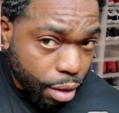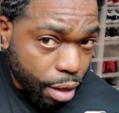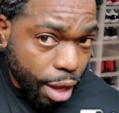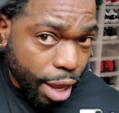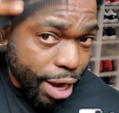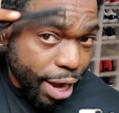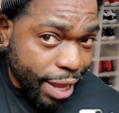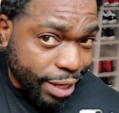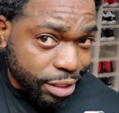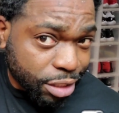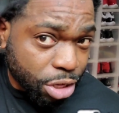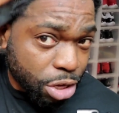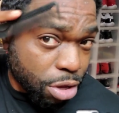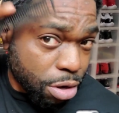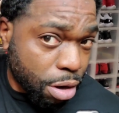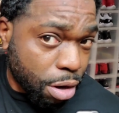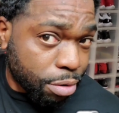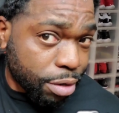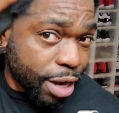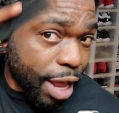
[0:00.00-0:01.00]
And that's so you
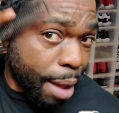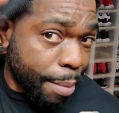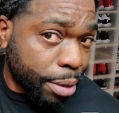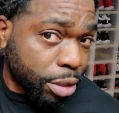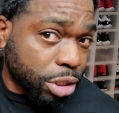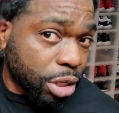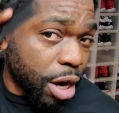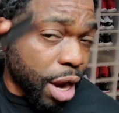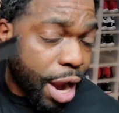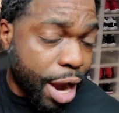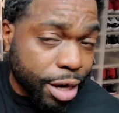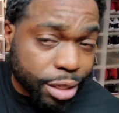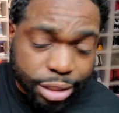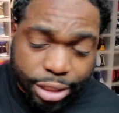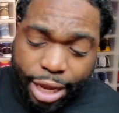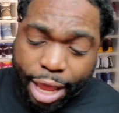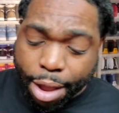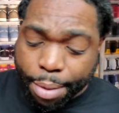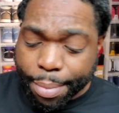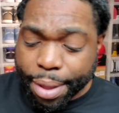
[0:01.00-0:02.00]
don't damage your hair
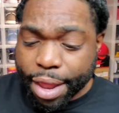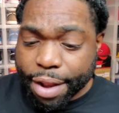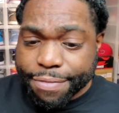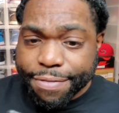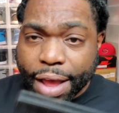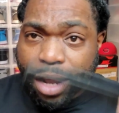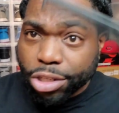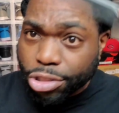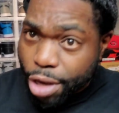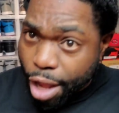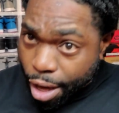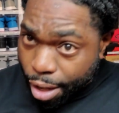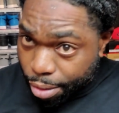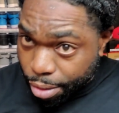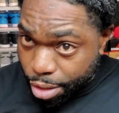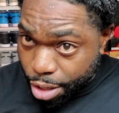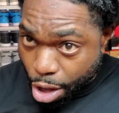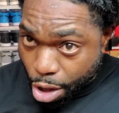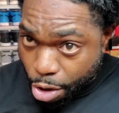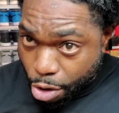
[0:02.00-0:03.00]
scalp, man. If I try to
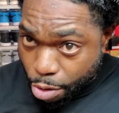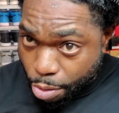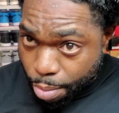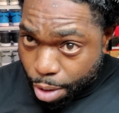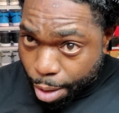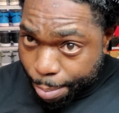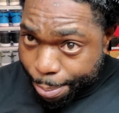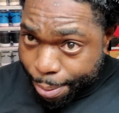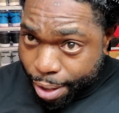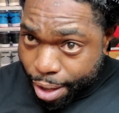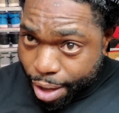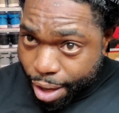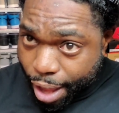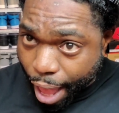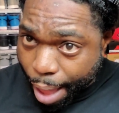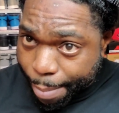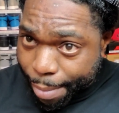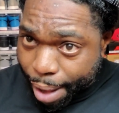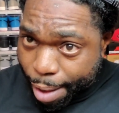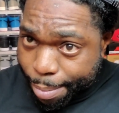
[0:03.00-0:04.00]
comb up here,
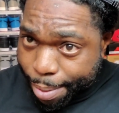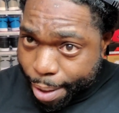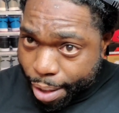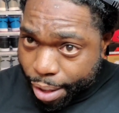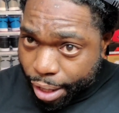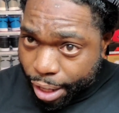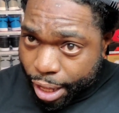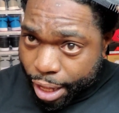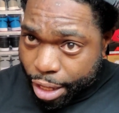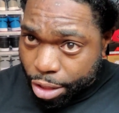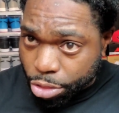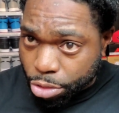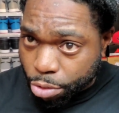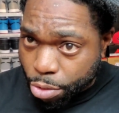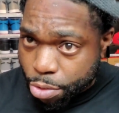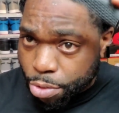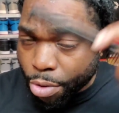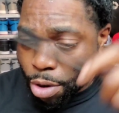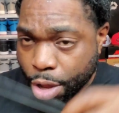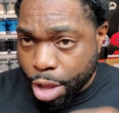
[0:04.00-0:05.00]
I might be able to get it
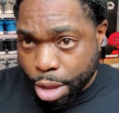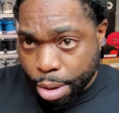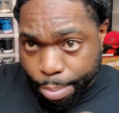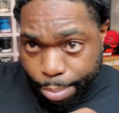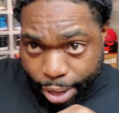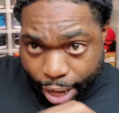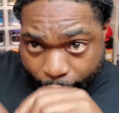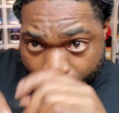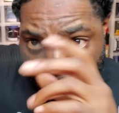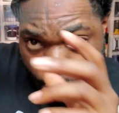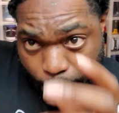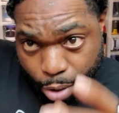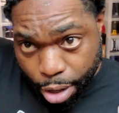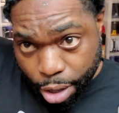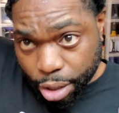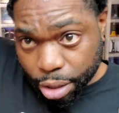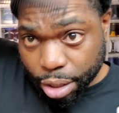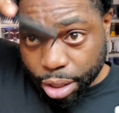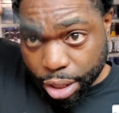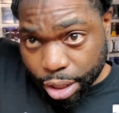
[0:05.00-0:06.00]
through, but I don't
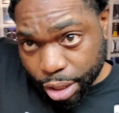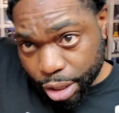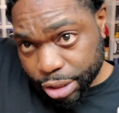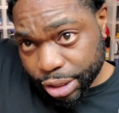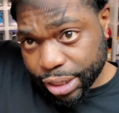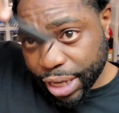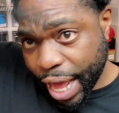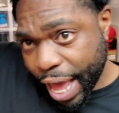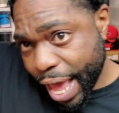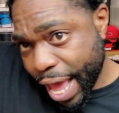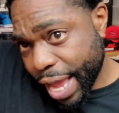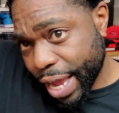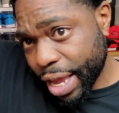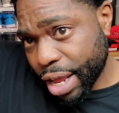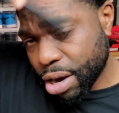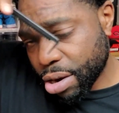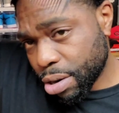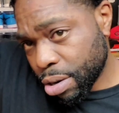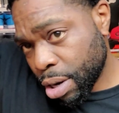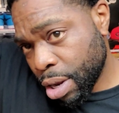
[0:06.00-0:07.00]
want to snag
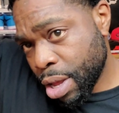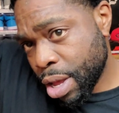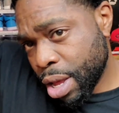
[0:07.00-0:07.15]
it or,